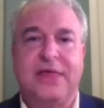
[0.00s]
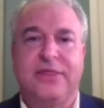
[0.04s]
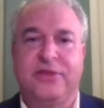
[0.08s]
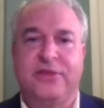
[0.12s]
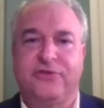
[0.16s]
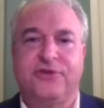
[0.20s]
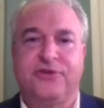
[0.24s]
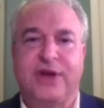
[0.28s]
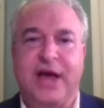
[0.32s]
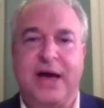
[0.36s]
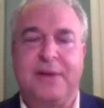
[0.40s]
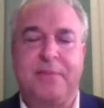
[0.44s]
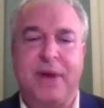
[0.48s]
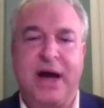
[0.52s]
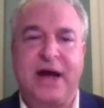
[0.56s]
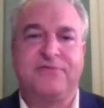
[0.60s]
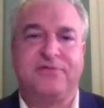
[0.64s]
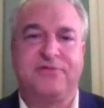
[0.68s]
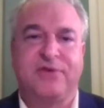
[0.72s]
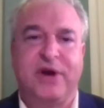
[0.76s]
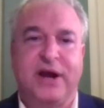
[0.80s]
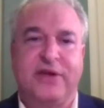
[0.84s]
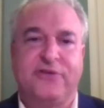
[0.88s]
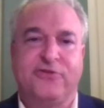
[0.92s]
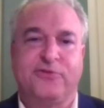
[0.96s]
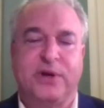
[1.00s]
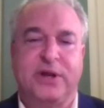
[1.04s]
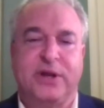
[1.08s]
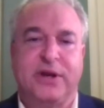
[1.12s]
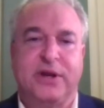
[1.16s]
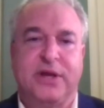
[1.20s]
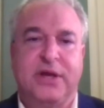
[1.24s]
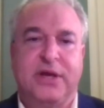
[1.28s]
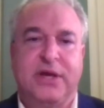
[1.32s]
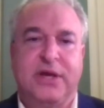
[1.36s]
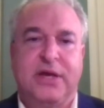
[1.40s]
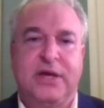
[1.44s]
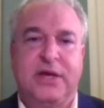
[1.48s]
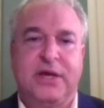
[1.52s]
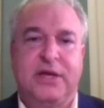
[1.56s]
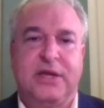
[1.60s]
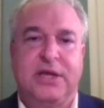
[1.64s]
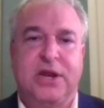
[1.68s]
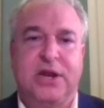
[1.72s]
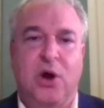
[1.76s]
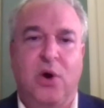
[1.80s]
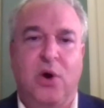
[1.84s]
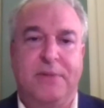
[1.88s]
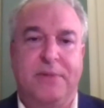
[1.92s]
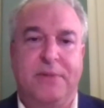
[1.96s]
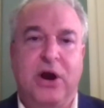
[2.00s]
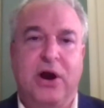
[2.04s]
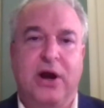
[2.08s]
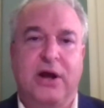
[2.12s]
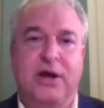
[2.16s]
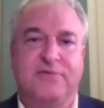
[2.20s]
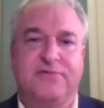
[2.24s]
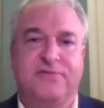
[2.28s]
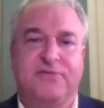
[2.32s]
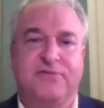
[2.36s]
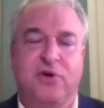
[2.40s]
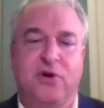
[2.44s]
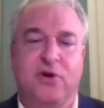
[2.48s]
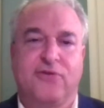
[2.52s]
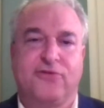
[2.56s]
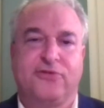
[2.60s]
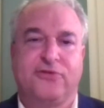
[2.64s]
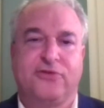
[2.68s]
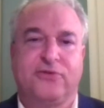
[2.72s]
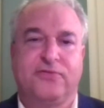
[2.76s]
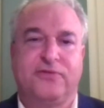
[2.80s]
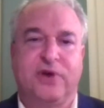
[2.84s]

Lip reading: This is not my phrase, but America first